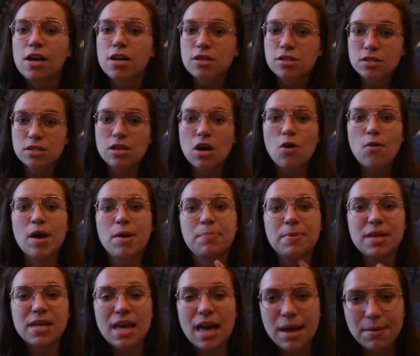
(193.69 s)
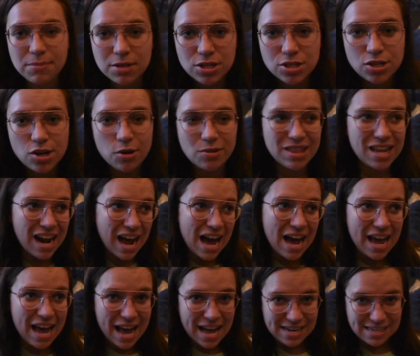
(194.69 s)
So it became the show that I
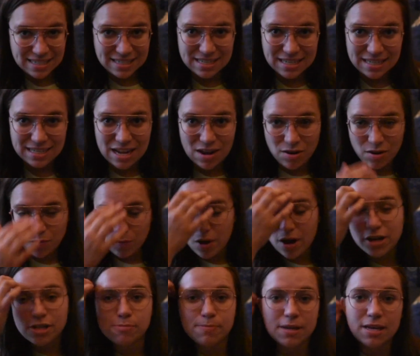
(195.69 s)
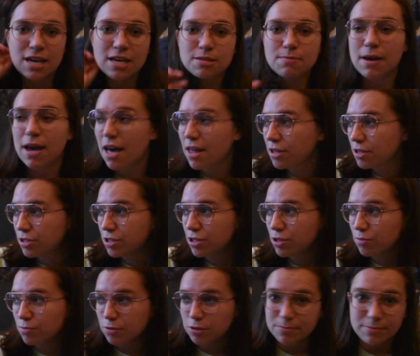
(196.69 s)
had to sit down and watch because my other
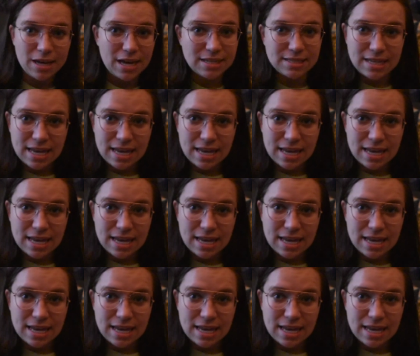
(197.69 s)
2 roommates,